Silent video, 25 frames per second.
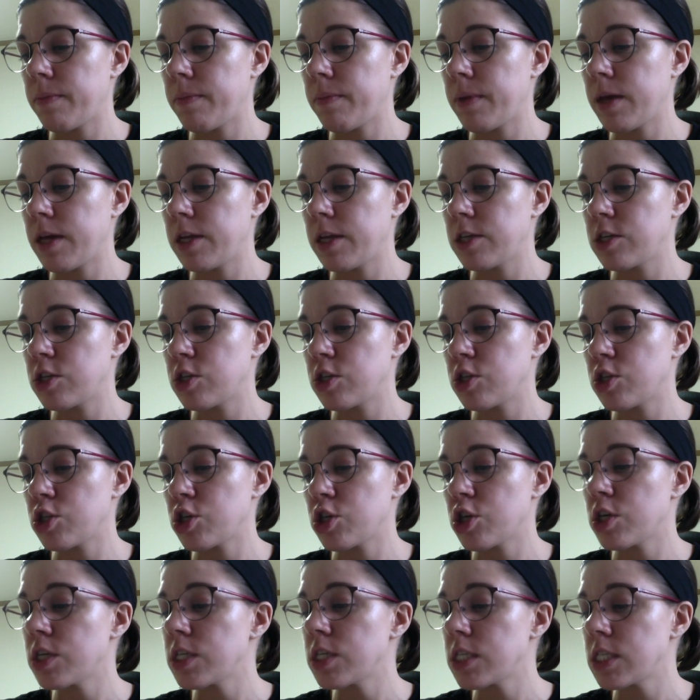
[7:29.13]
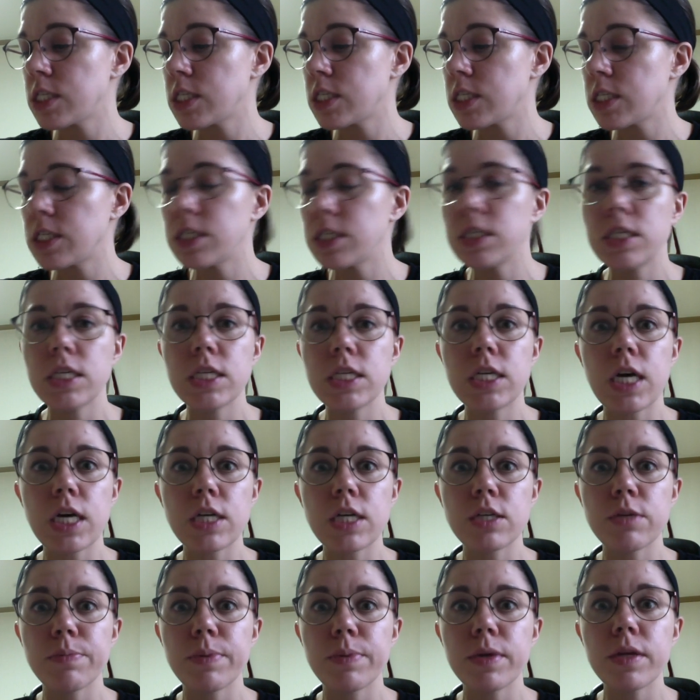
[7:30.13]
insurance
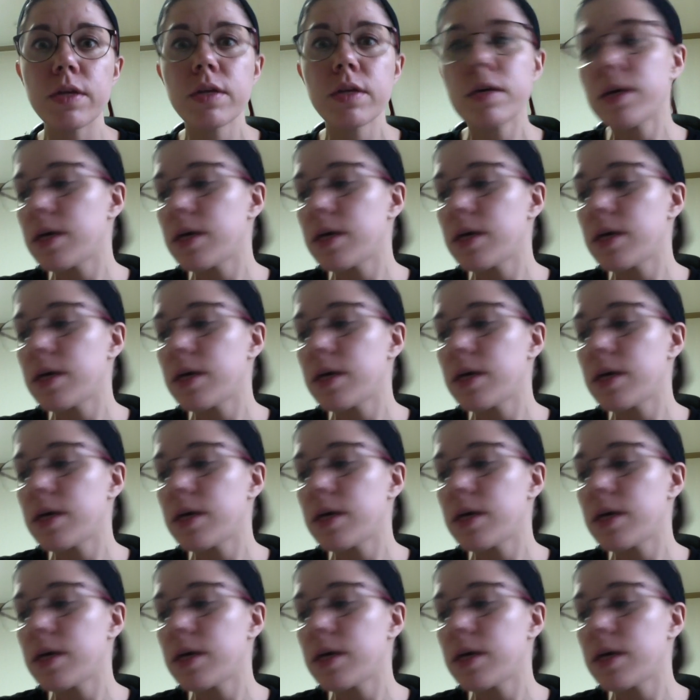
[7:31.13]
deductible,